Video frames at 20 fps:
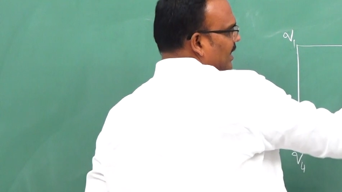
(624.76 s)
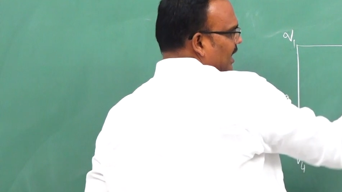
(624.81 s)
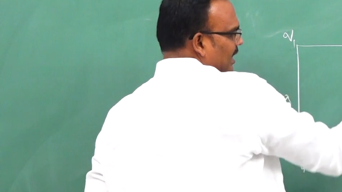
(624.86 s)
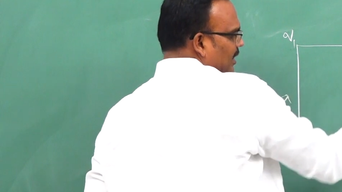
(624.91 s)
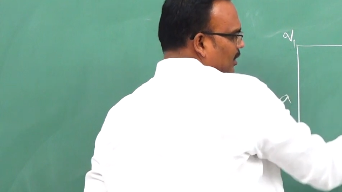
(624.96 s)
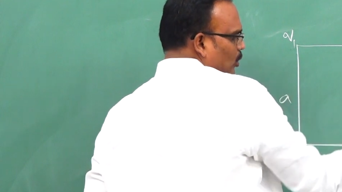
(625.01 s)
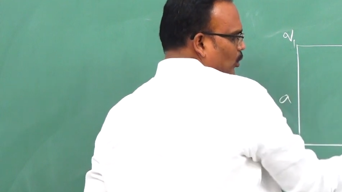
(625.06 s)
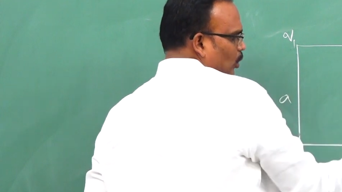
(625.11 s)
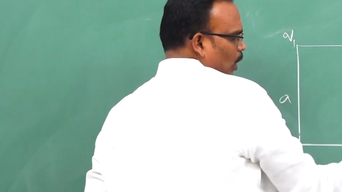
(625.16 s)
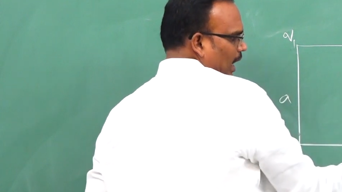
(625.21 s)

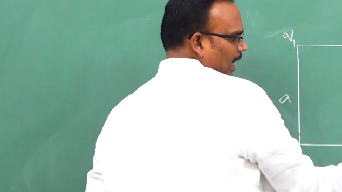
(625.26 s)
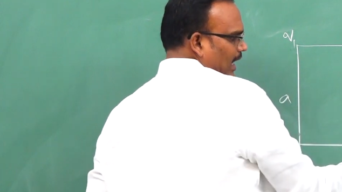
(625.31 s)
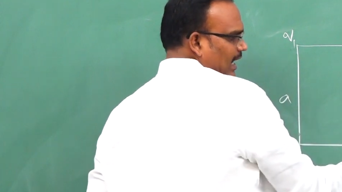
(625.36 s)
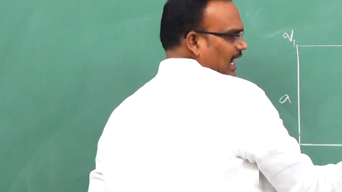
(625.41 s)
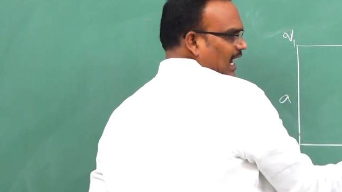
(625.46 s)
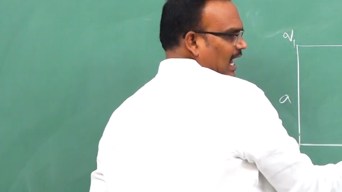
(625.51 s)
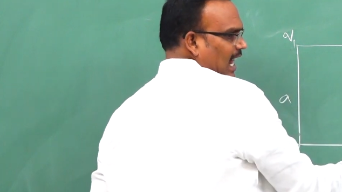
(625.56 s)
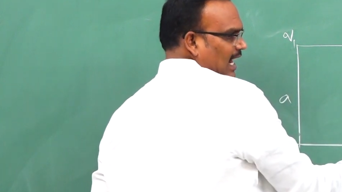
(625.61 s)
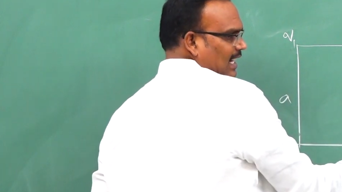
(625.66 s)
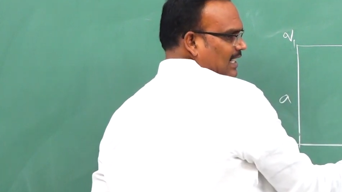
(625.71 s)
these two are
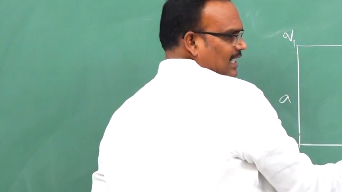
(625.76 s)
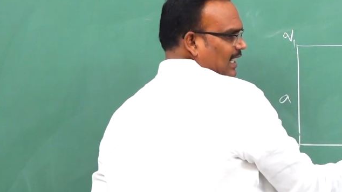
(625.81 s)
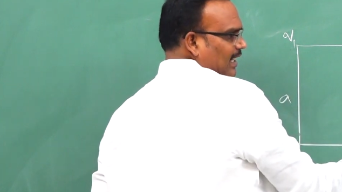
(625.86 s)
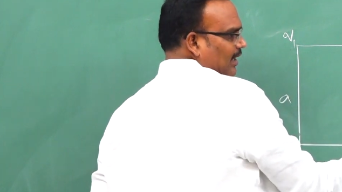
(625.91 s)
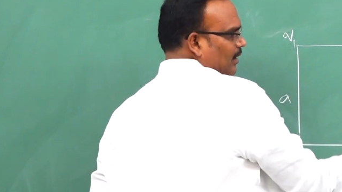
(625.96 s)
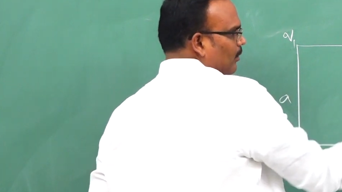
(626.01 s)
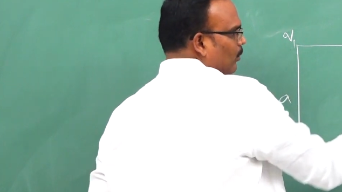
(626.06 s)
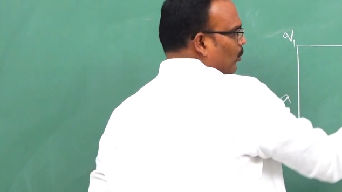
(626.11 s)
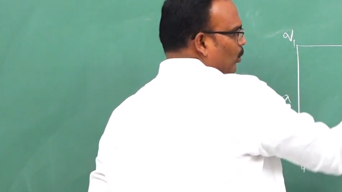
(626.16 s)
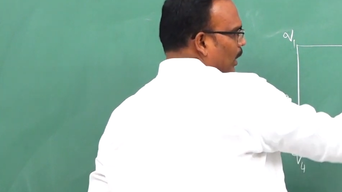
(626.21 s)
interacting,
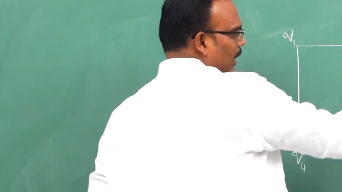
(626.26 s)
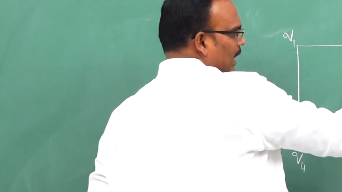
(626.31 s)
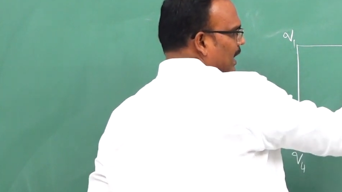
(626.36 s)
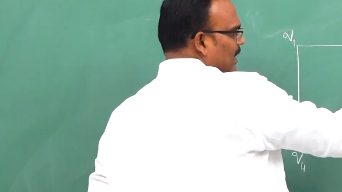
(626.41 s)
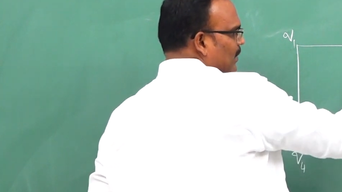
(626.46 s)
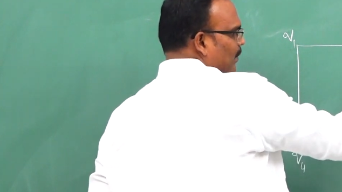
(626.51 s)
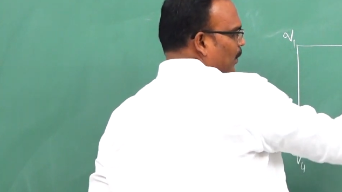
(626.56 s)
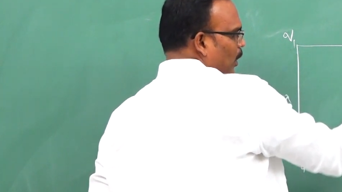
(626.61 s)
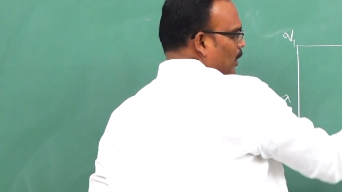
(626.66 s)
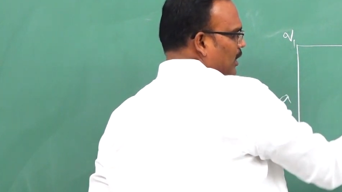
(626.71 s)
one
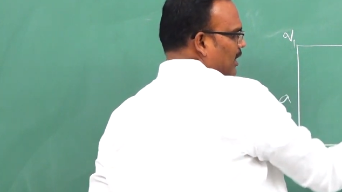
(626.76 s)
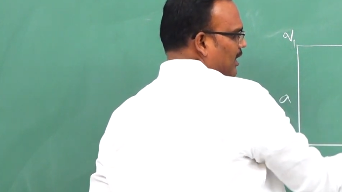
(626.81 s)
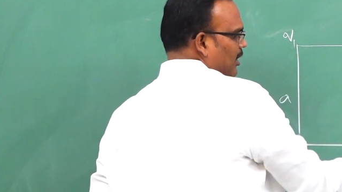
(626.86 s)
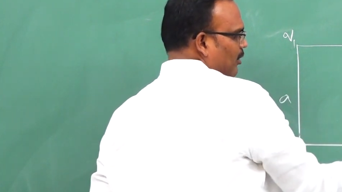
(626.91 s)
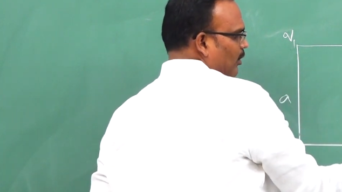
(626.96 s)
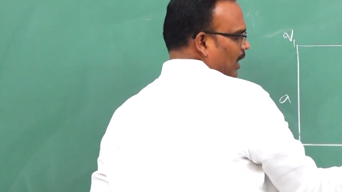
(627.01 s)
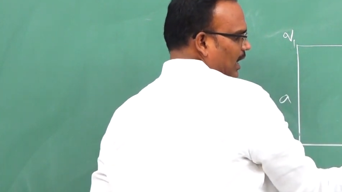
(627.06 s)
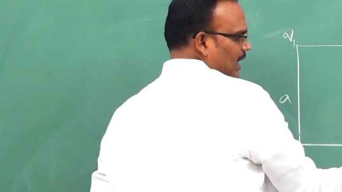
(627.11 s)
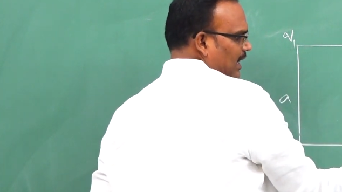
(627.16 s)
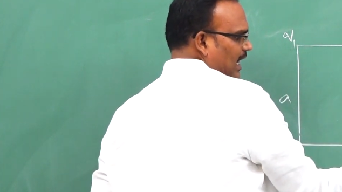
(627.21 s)
is
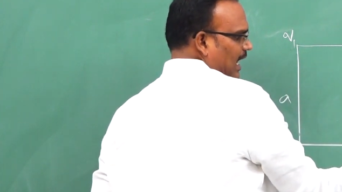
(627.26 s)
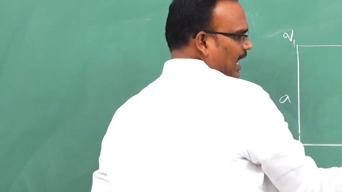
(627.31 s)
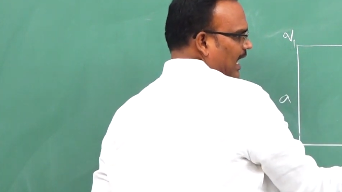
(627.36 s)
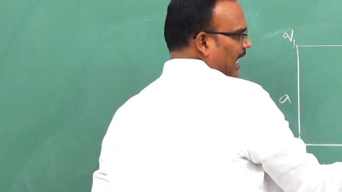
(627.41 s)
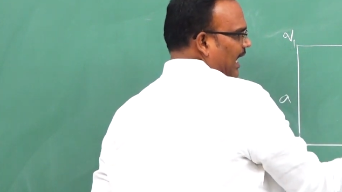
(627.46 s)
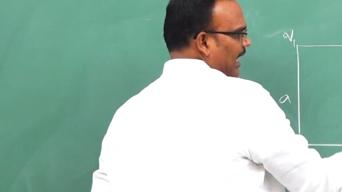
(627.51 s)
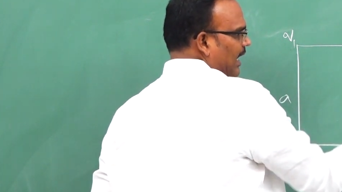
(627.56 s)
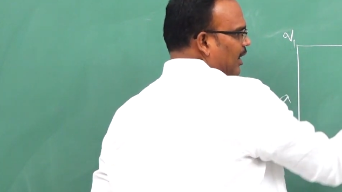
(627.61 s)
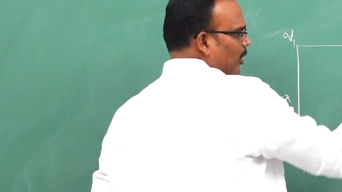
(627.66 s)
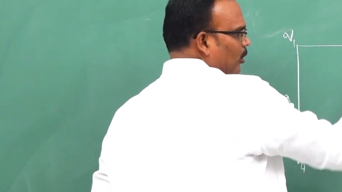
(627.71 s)
positive, another
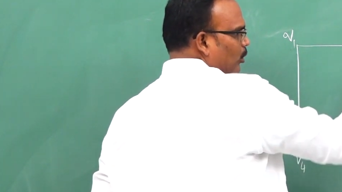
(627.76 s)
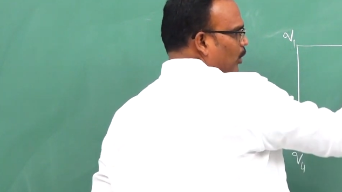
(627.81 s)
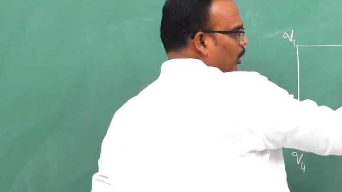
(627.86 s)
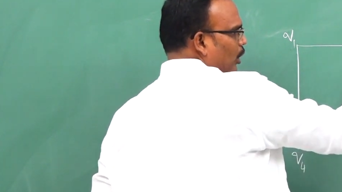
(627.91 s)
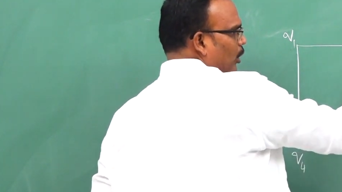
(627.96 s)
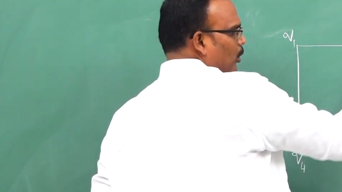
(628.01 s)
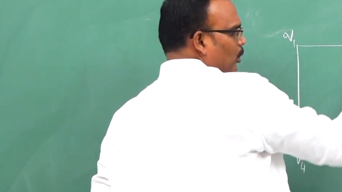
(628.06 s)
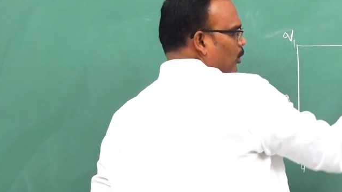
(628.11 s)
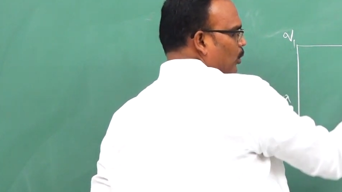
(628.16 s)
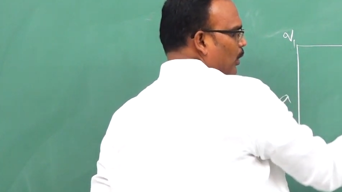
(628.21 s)
negative.
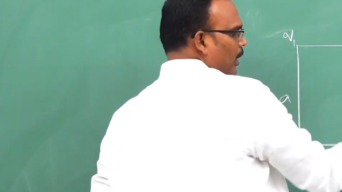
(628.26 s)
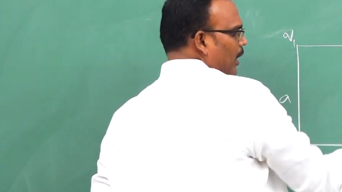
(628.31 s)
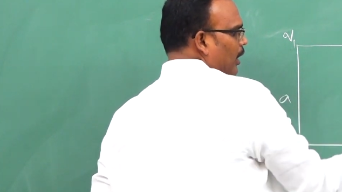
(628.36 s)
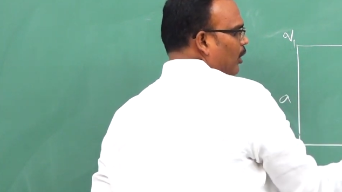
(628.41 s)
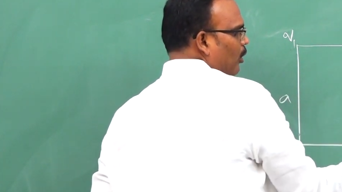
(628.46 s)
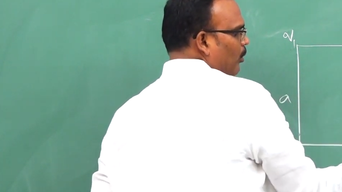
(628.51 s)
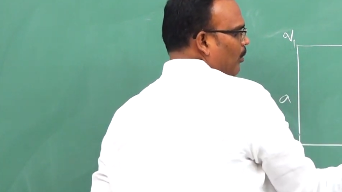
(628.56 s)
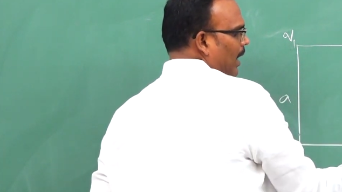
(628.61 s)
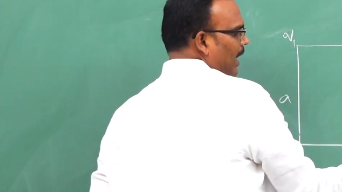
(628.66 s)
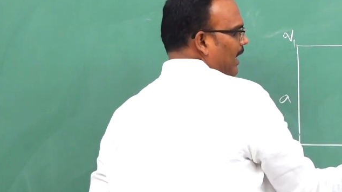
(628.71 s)
Q2
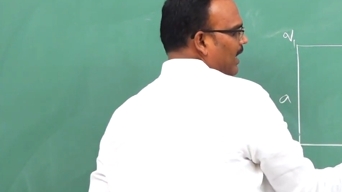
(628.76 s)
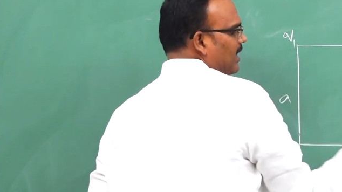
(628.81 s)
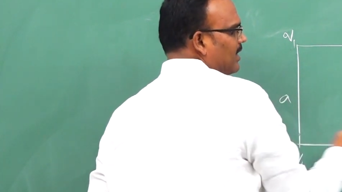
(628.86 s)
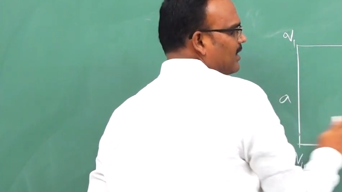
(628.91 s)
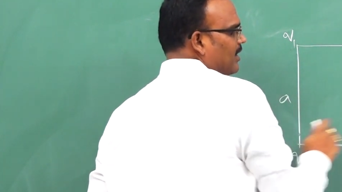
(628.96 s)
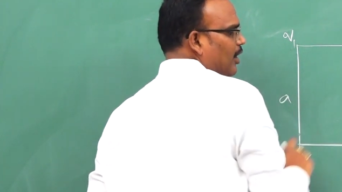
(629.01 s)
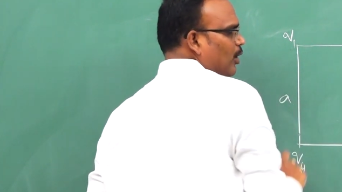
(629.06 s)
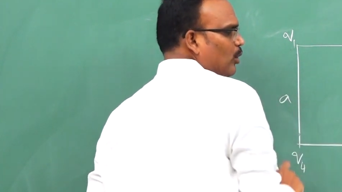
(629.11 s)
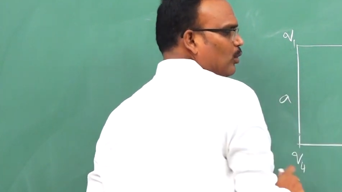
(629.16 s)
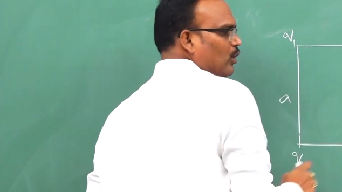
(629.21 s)
into
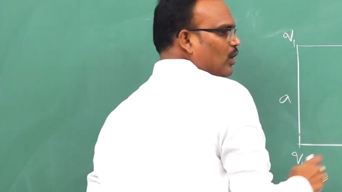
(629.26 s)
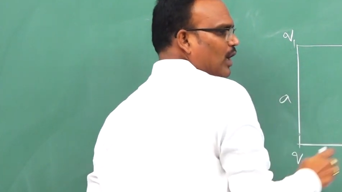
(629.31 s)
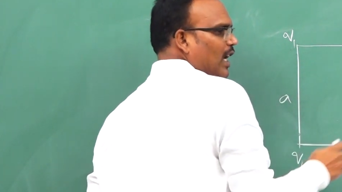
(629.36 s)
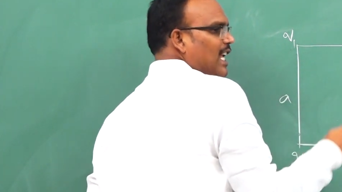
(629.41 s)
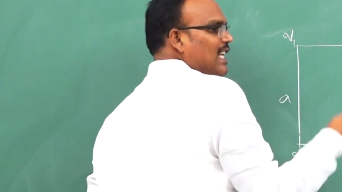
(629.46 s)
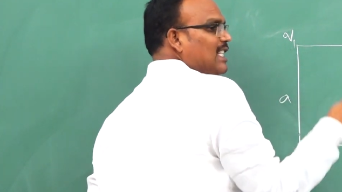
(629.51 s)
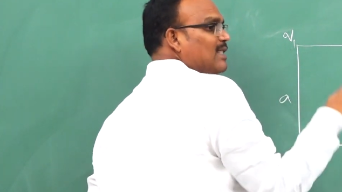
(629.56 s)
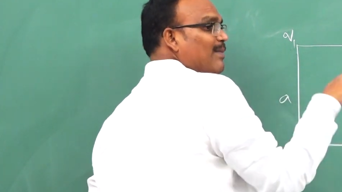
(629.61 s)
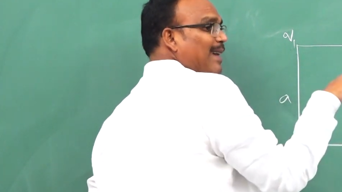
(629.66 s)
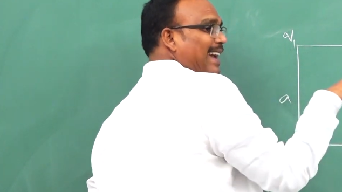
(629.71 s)
minus
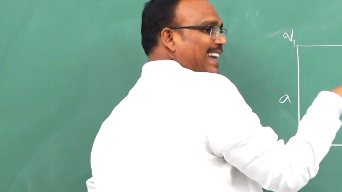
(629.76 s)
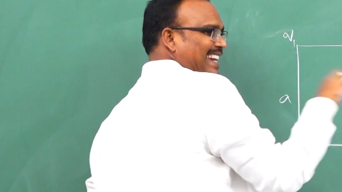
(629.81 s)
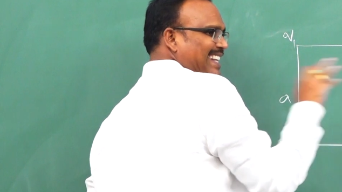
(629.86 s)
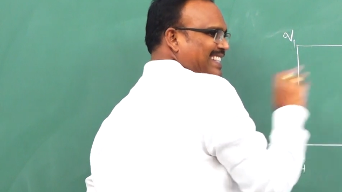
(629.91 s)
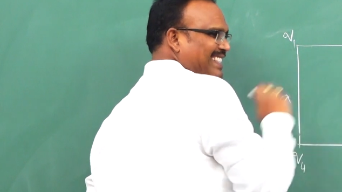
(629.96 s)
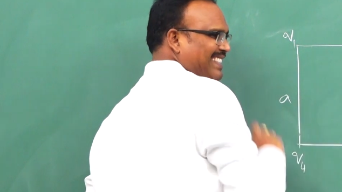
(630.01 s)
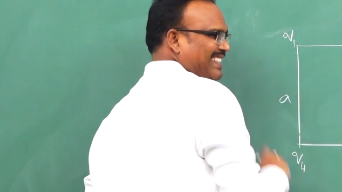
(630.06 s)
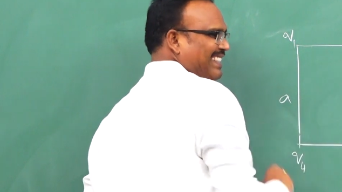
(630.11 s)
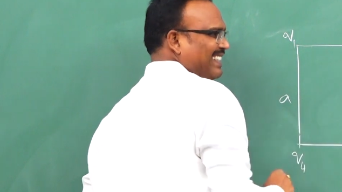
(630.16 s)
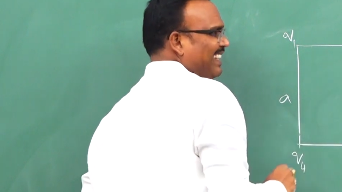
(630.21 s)
Q3 is
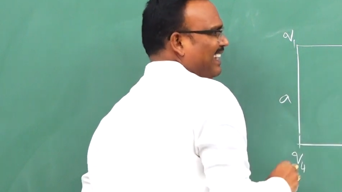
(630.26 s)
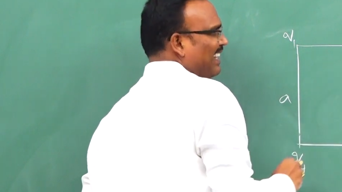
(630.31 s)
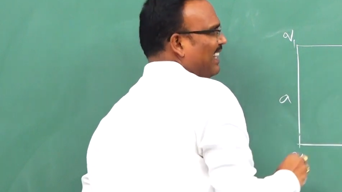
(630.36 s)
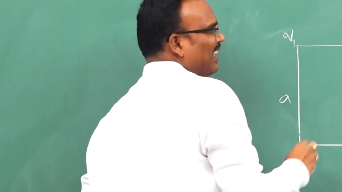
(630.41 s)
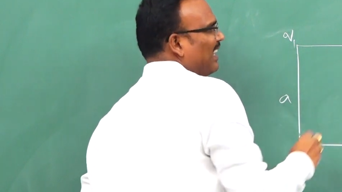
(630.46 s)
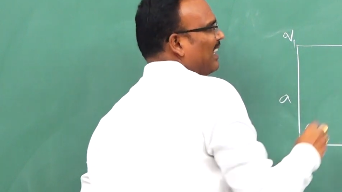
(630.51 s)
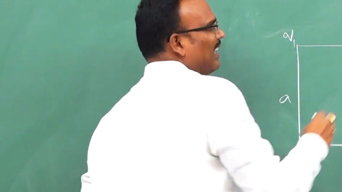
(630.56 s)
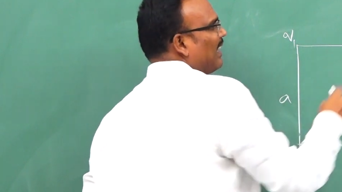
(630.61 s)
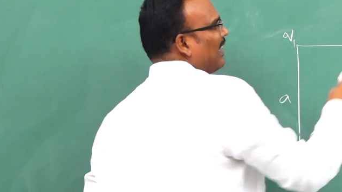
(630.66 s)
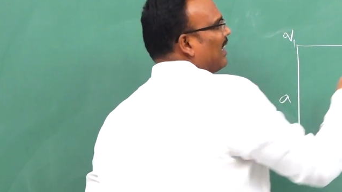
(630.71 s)
minus,
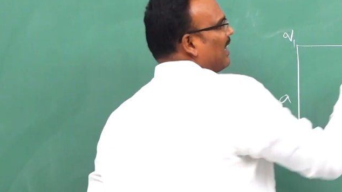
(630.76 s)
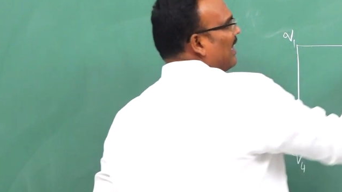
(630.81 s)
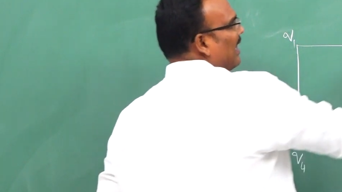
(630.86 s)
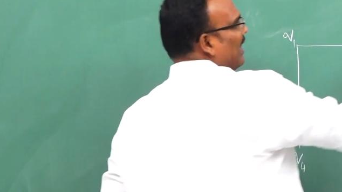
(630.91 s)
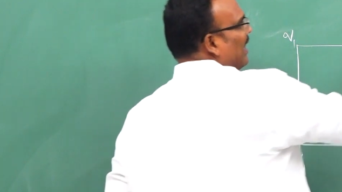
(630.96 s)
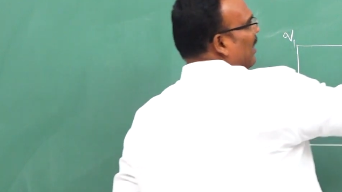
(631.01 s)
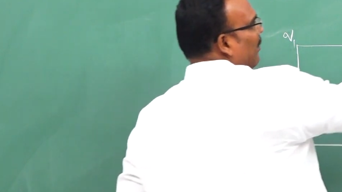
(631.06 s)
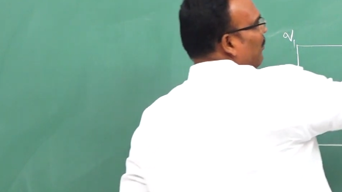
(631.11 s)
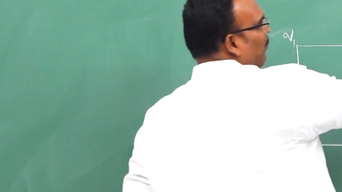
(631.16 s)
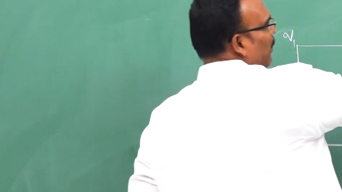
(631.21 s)

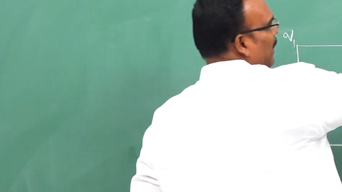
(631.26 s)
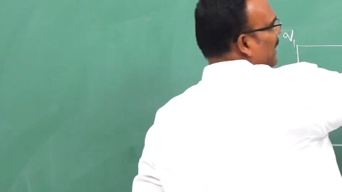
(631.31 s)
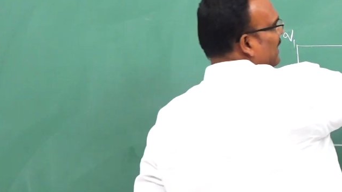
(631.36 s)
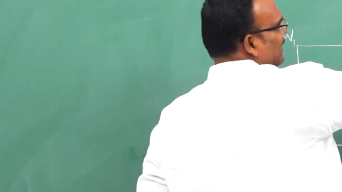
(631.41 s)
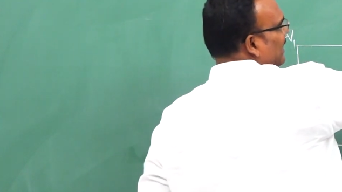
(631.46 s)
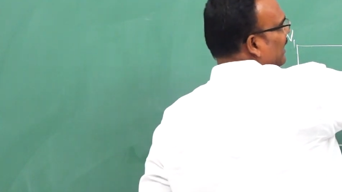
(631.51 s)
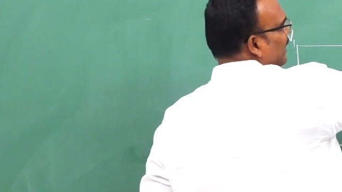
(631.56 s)
plus